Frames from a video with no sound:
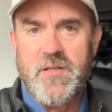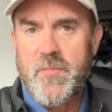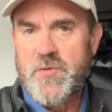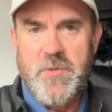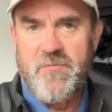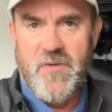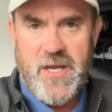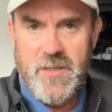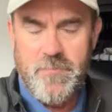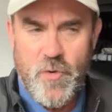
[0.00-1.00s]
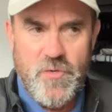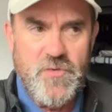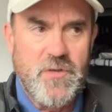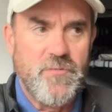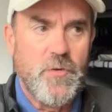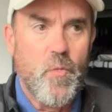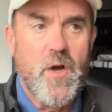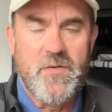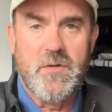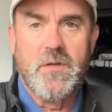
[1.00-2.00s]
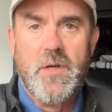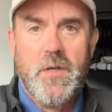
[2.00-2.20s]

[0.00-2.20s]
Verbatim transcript: You must be a violent person if you want to